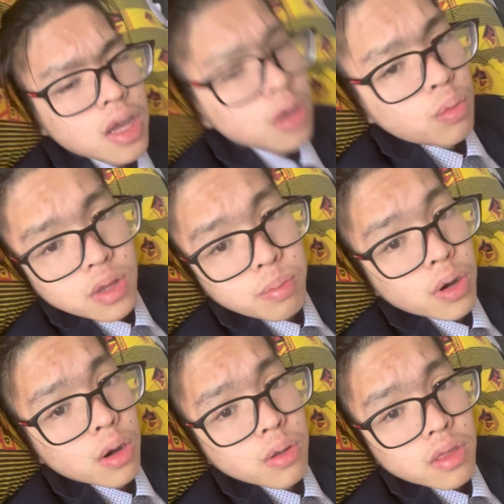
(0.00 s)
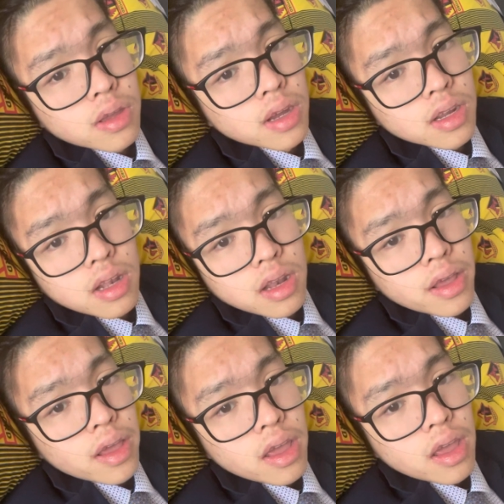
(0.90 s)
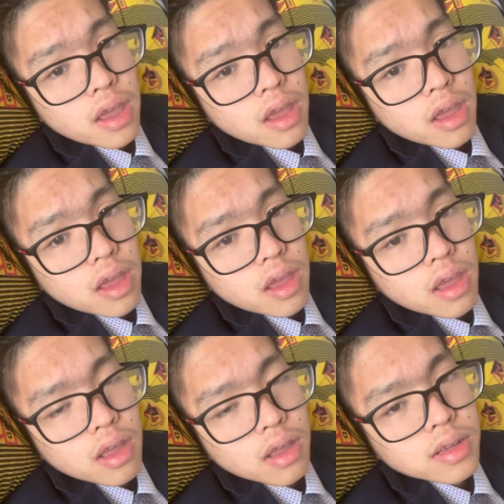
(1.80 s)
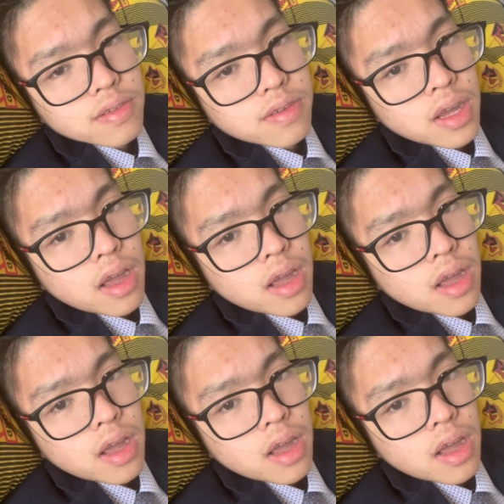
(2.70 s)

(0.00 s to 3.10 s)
we both could live.